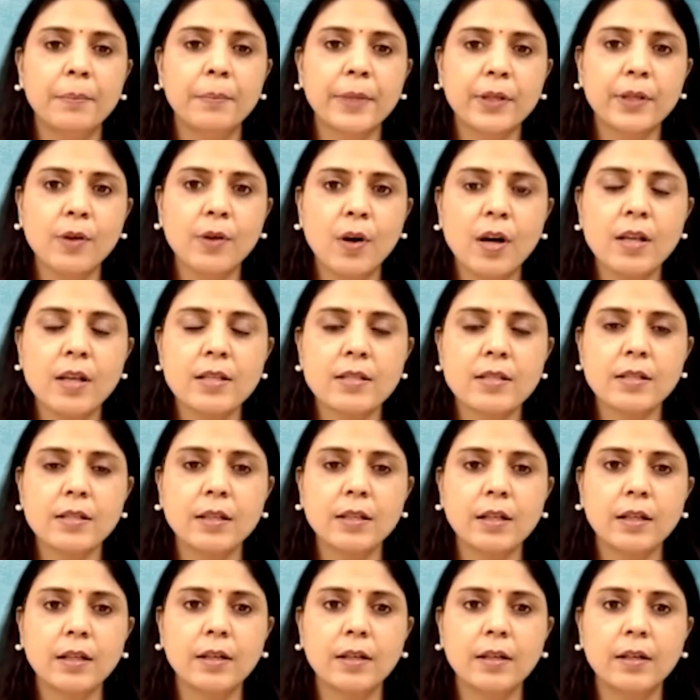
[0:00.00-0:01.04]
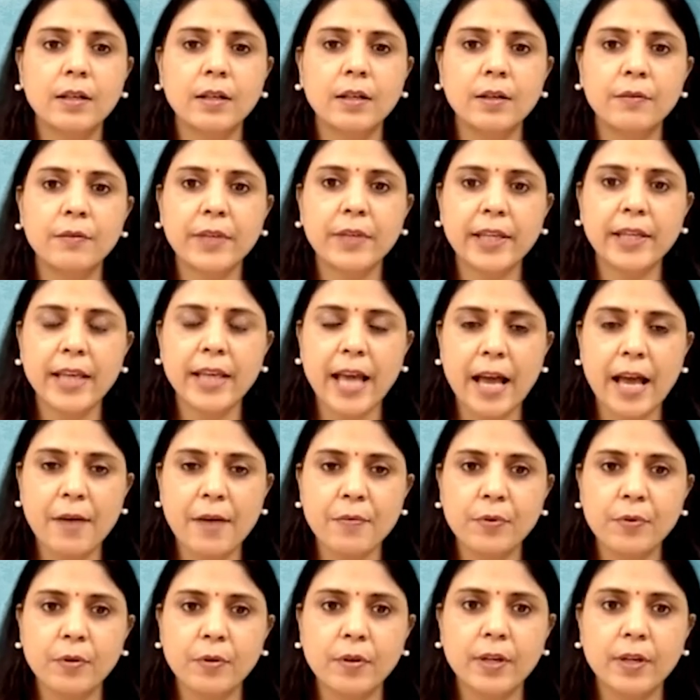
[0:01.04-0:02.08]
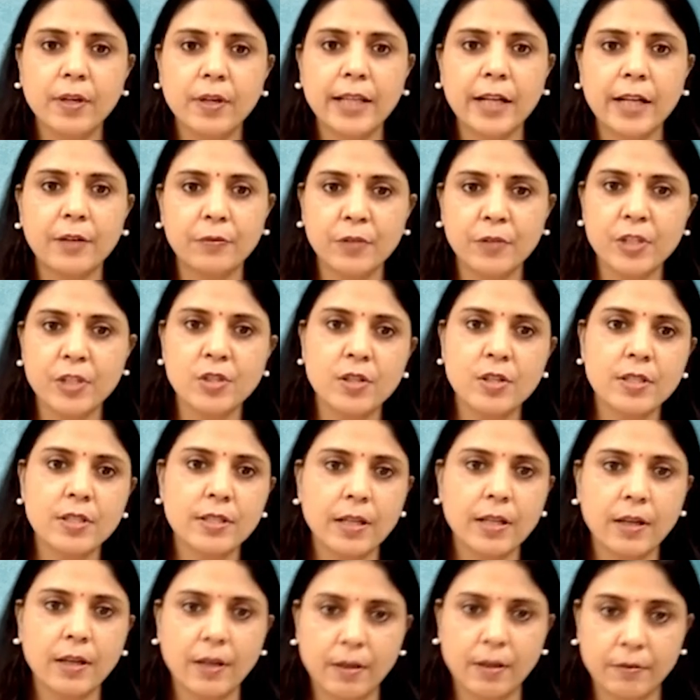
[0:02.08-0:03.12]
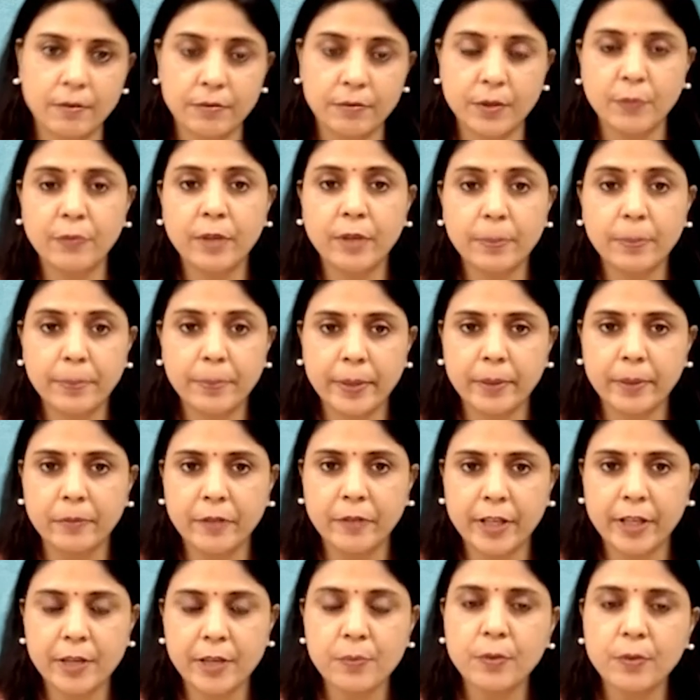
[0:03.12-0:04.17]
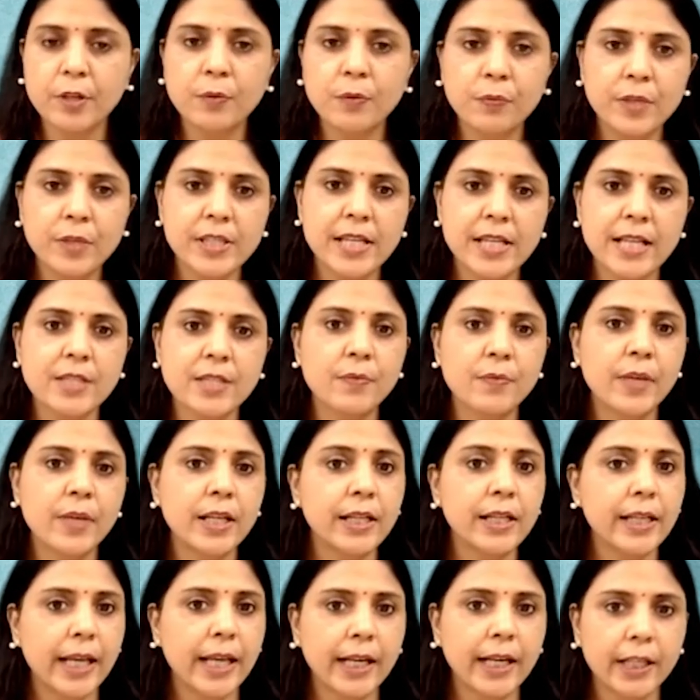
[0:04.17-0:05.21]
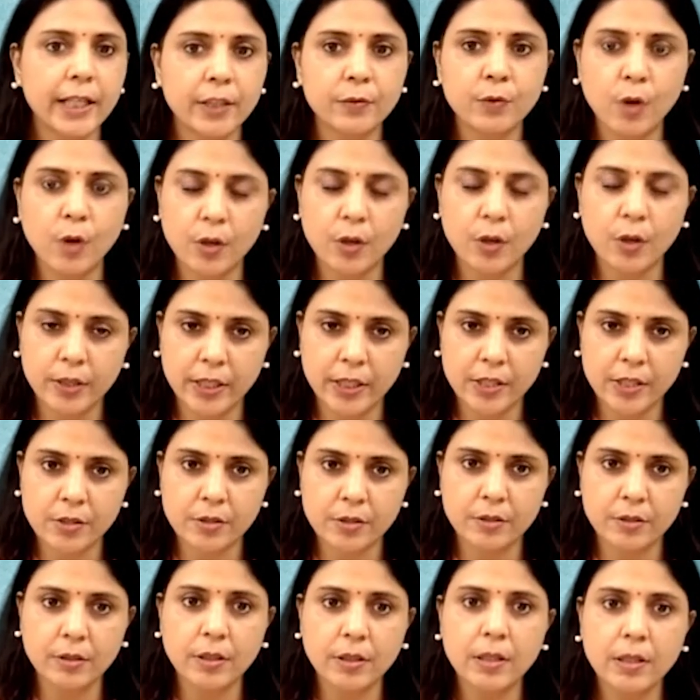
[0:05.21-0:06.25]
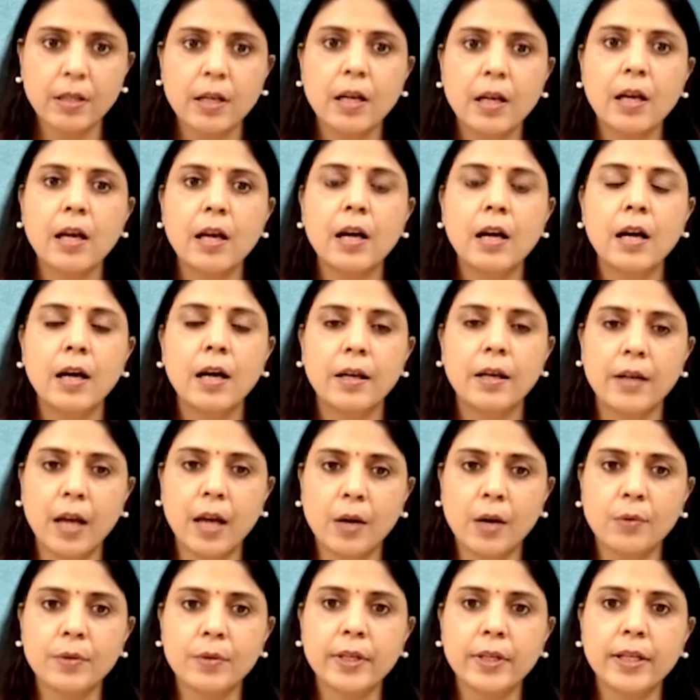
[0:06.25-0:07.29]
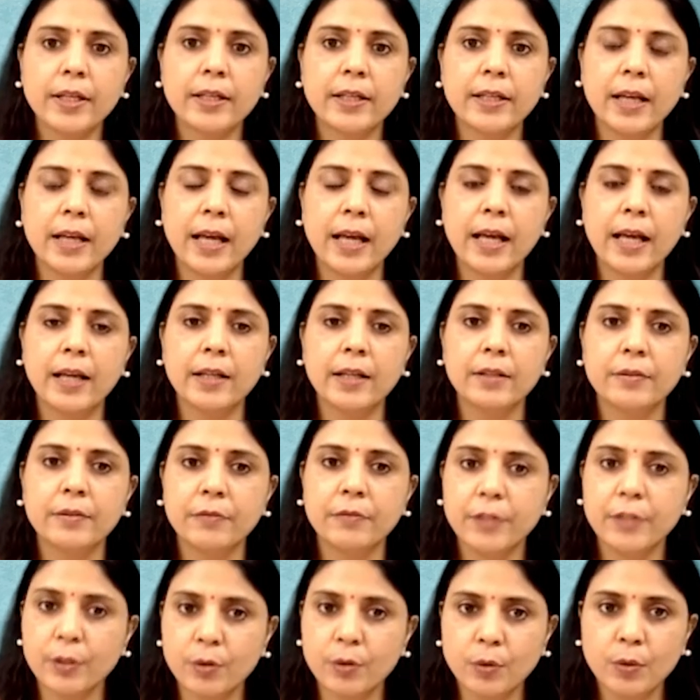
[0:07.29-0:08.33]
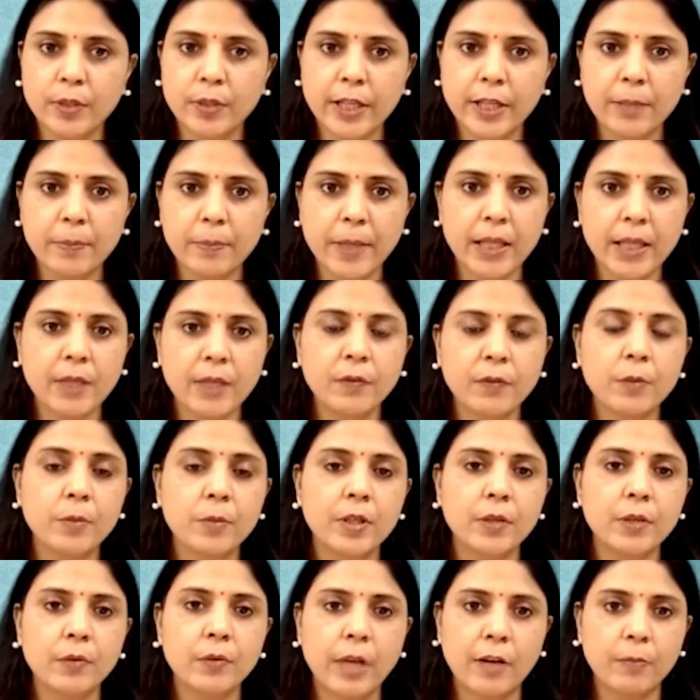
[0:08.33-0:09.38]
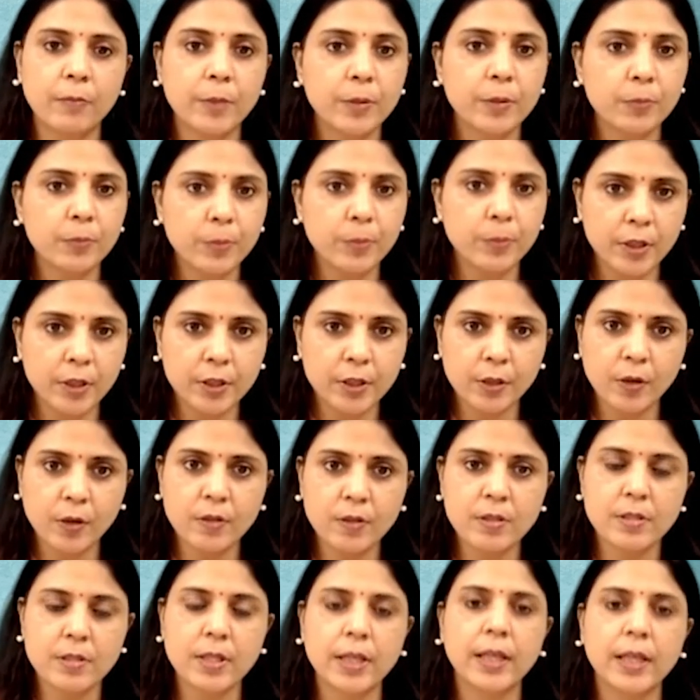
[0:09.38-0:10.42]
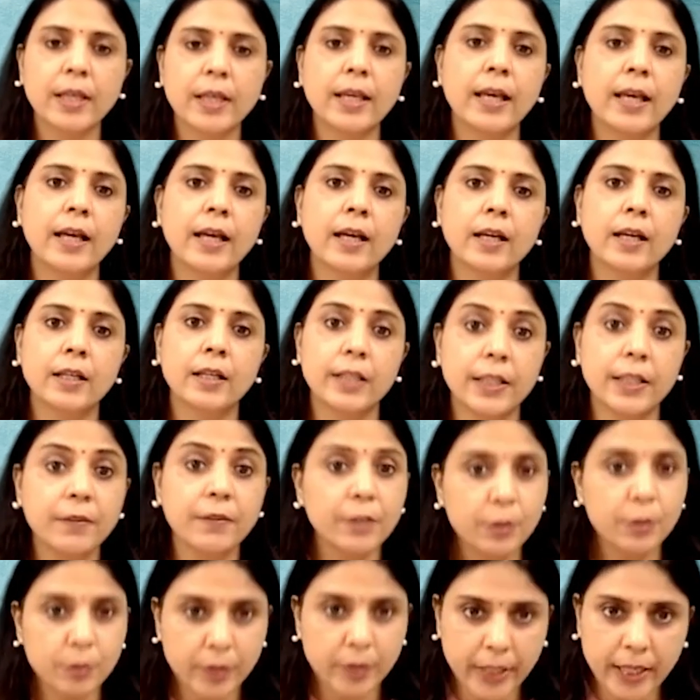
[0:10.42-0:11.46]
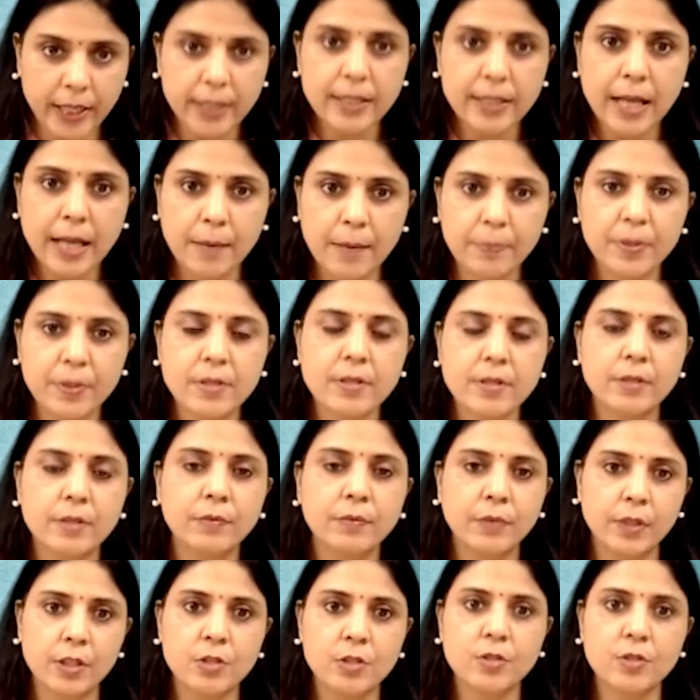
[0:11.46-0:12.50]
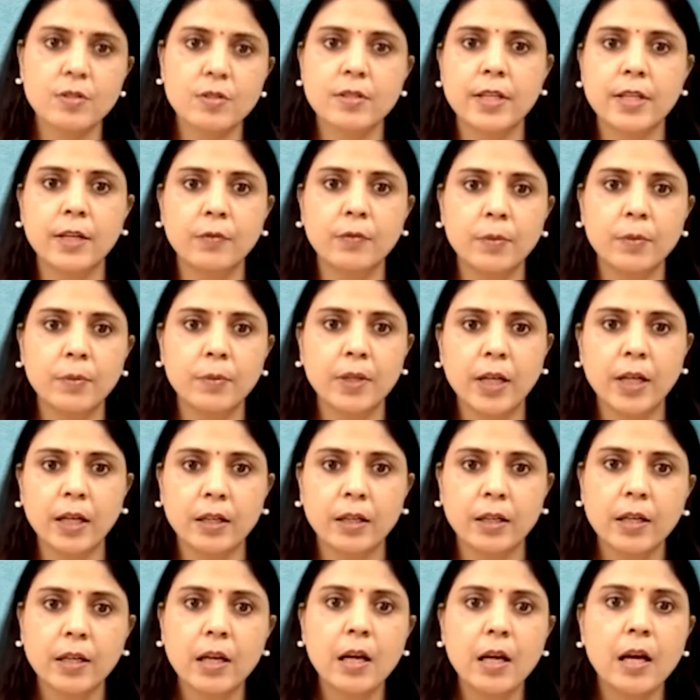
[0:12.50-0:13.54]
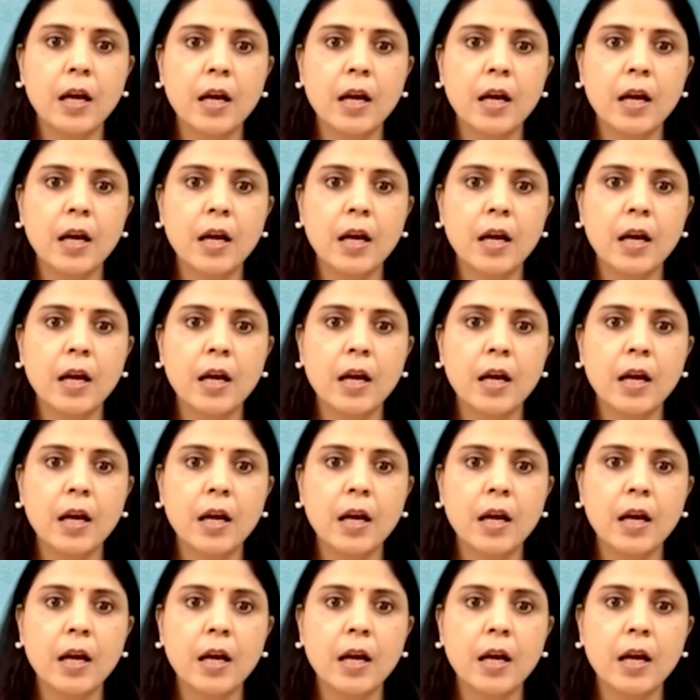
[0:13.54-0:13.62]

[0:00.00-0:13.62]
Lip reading: Because we have heard that witches, witch has a very negative connotation around it, and we know that many women have been burned on stake. Even today it happens in villages that women are